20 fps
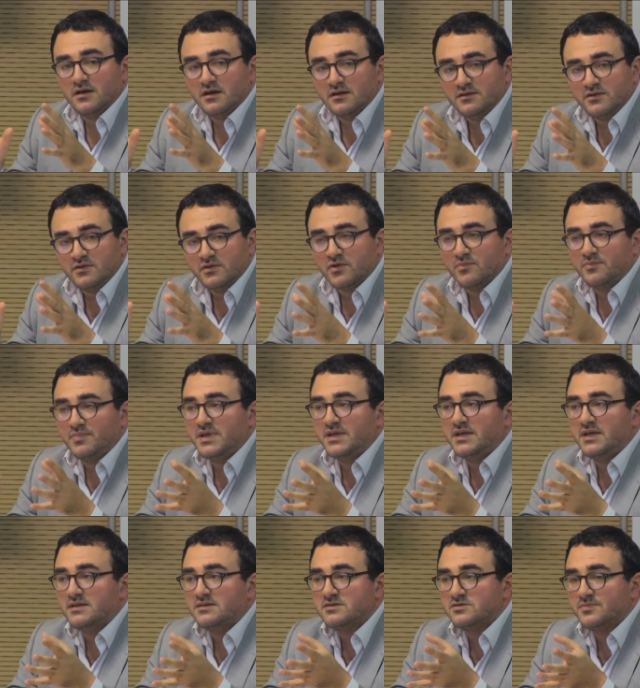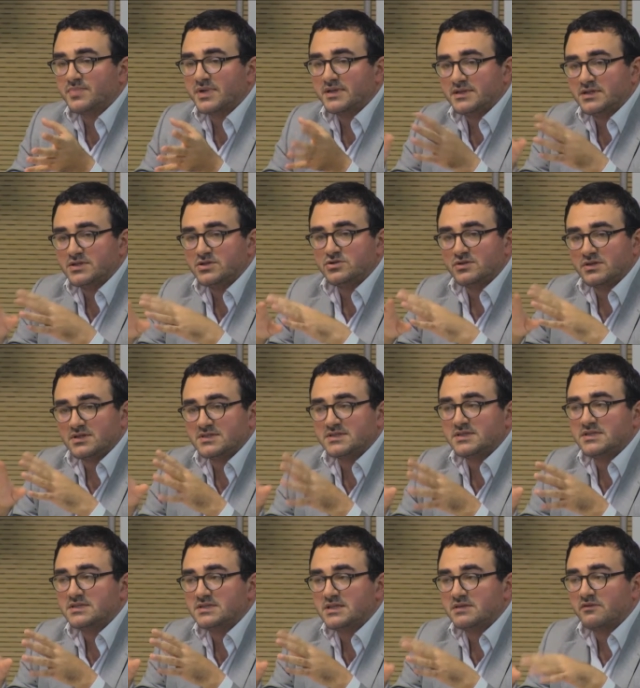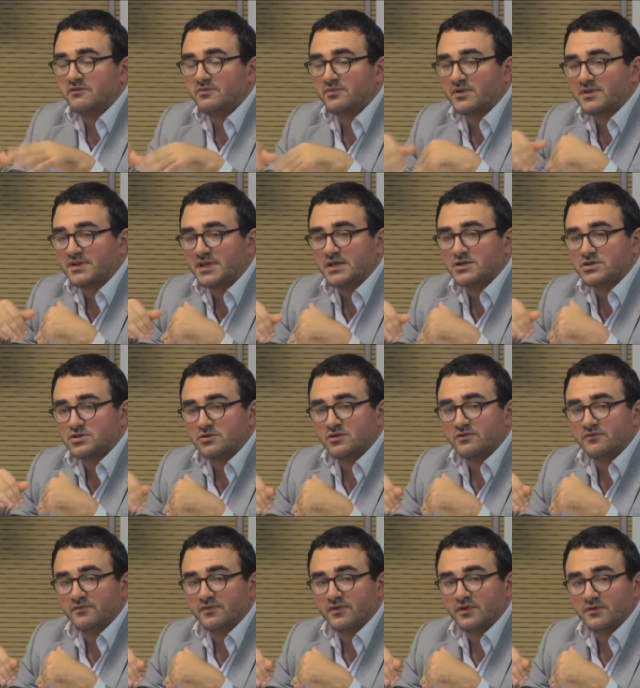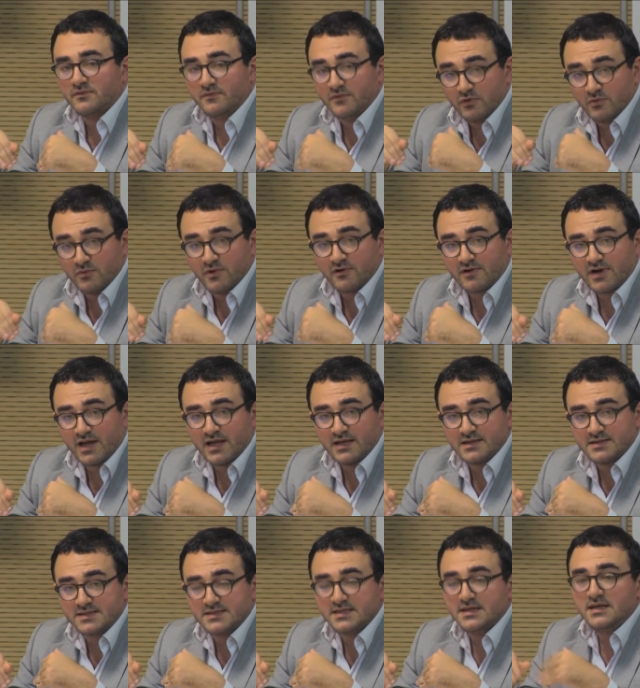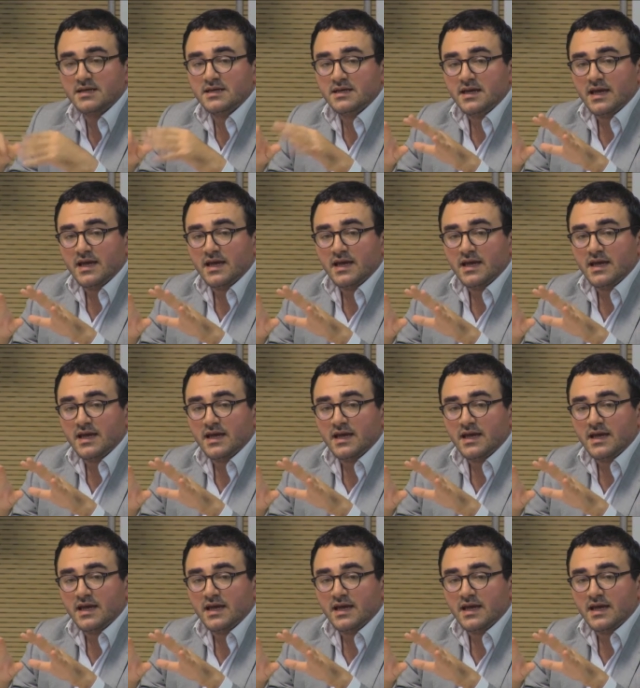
the European supranational system of protection of human rights